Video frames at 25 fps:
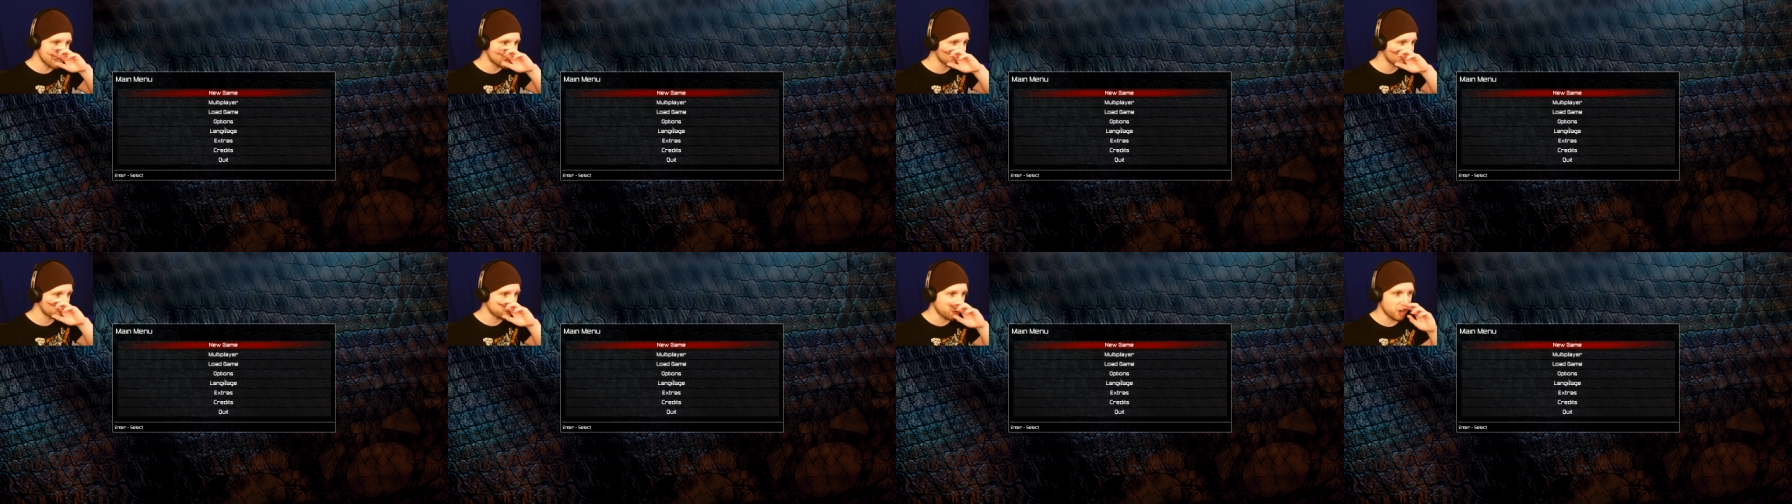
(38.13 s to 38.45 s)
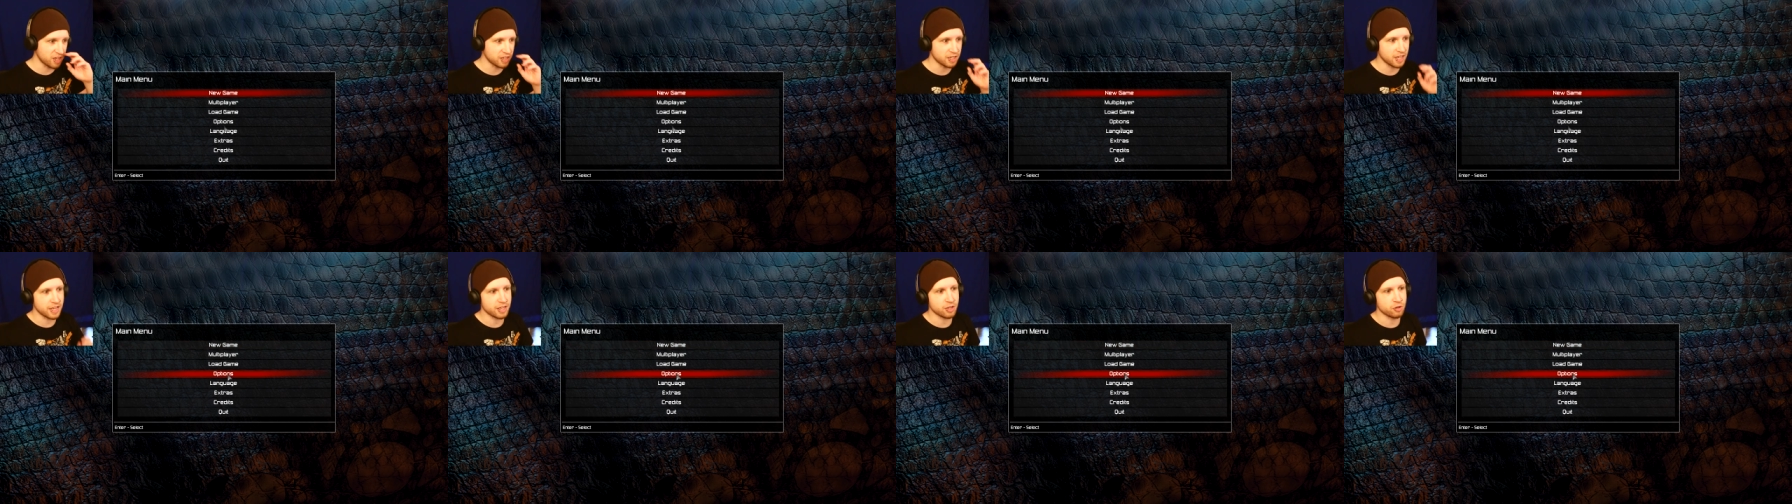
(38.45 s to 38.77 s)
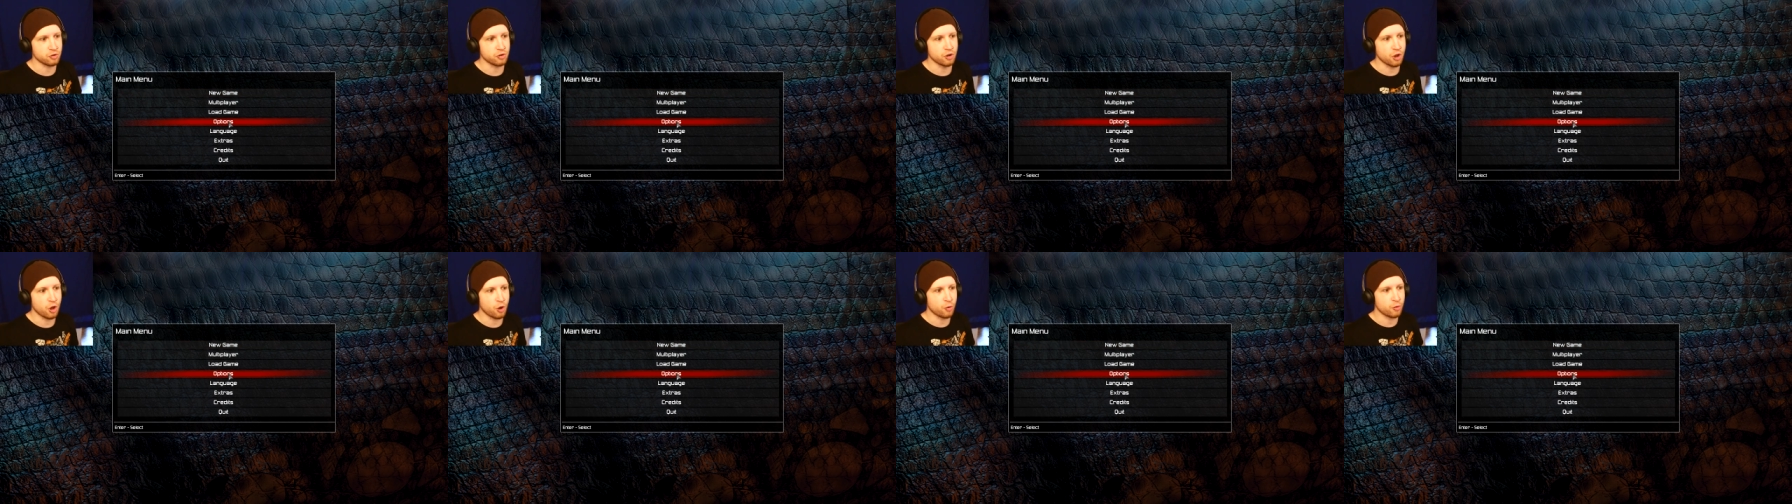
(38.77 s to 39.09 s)
I just want to let
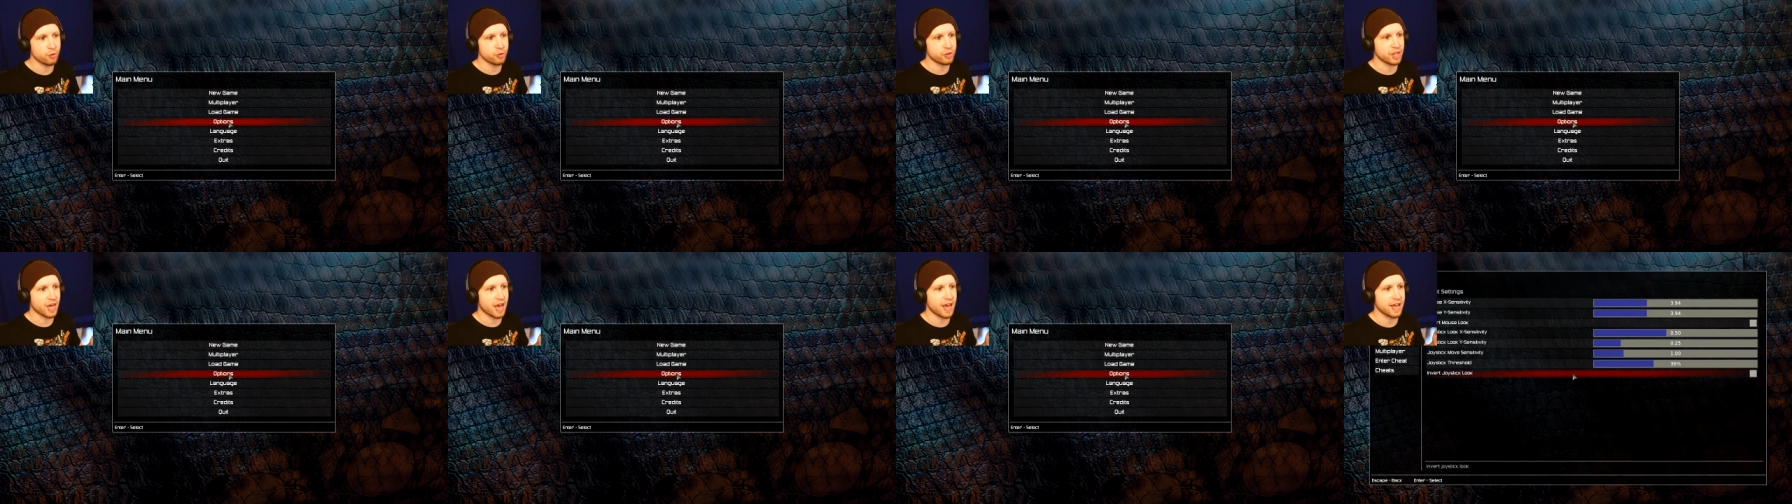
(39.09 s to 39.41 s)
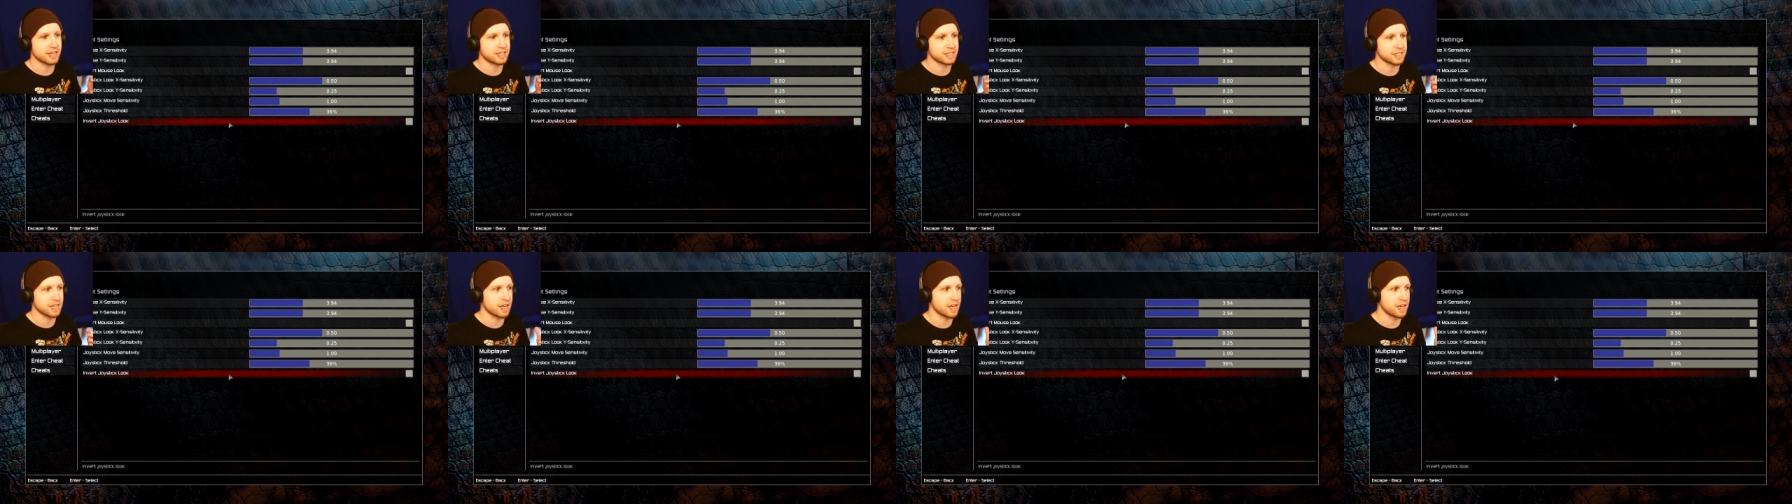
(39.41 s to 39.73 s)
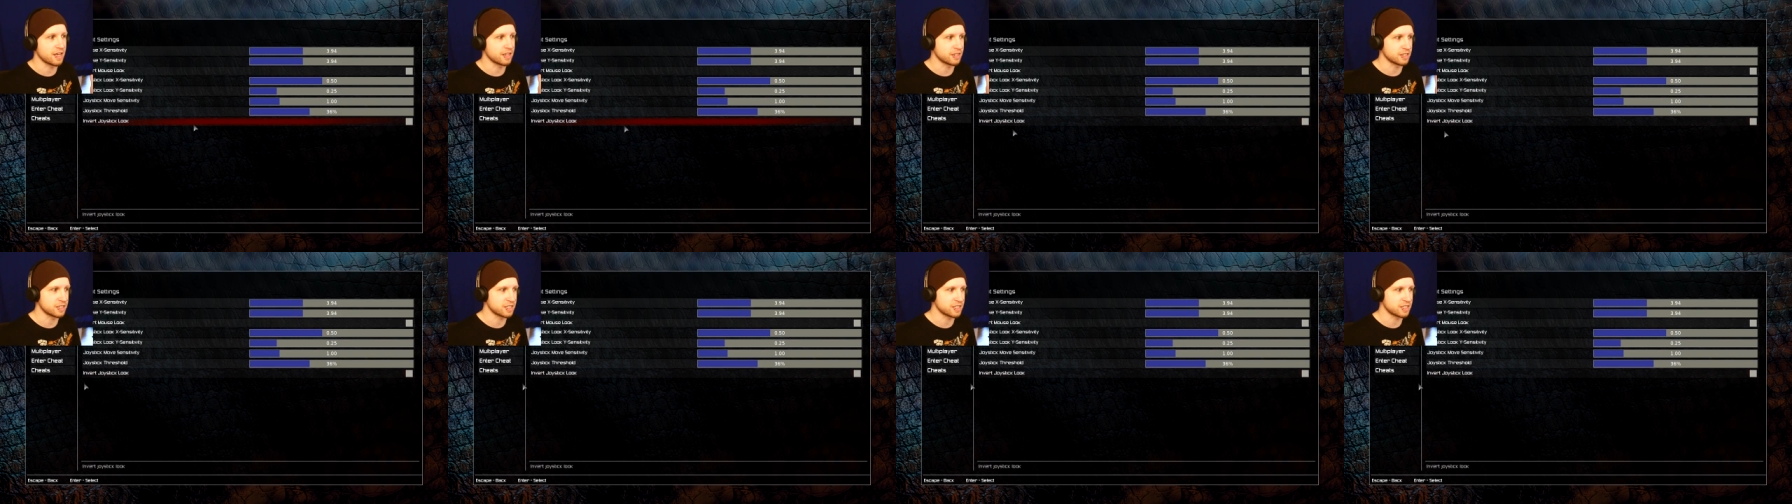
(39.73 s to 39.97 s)
you know that uh,